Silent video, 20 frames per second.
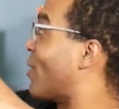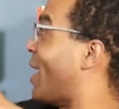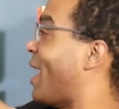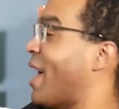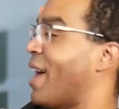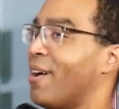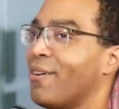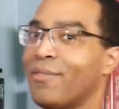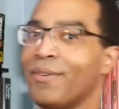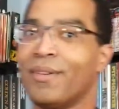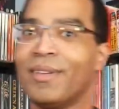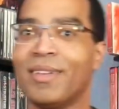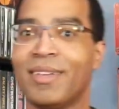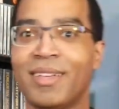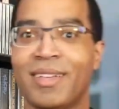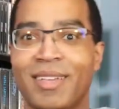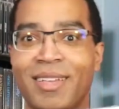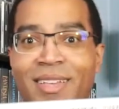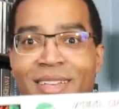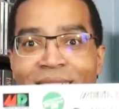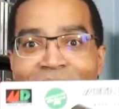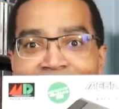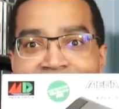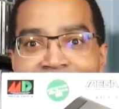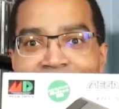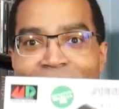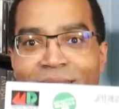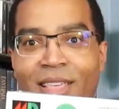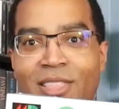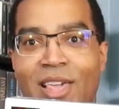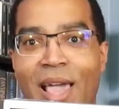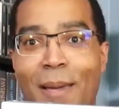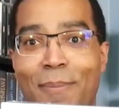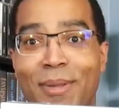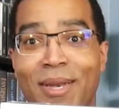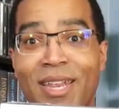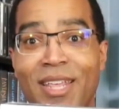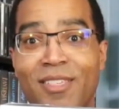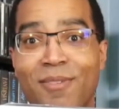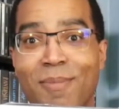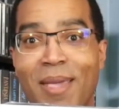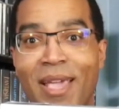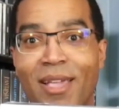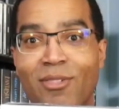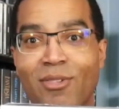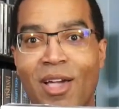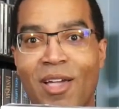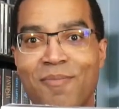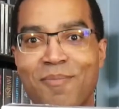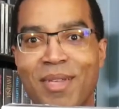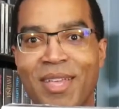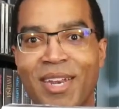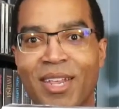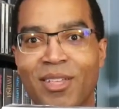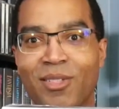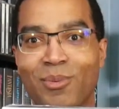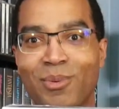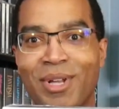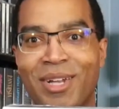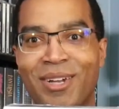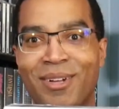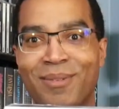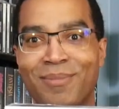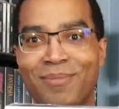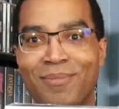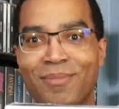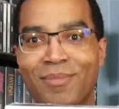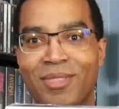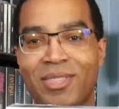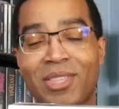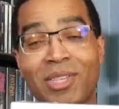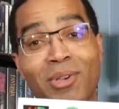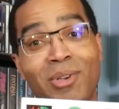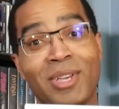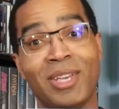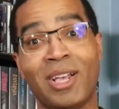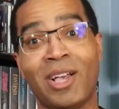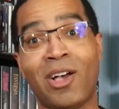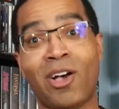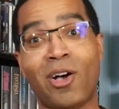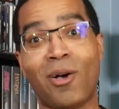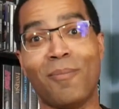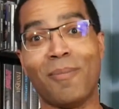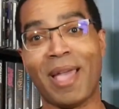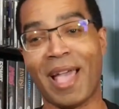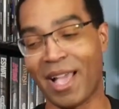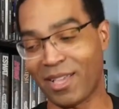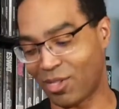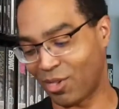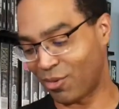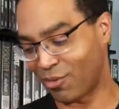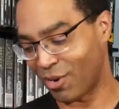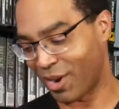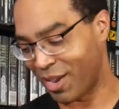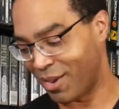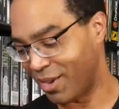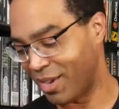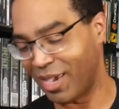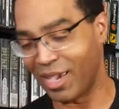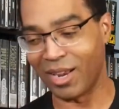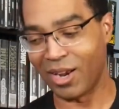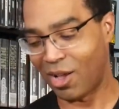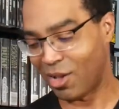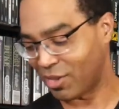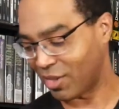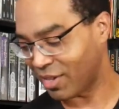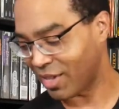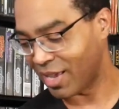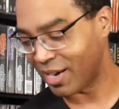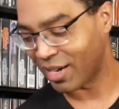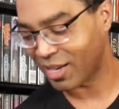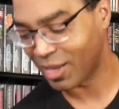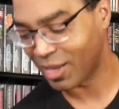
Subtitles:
have the Japanese Mega Drive Mini as well. So it all matches, right? It all just kind of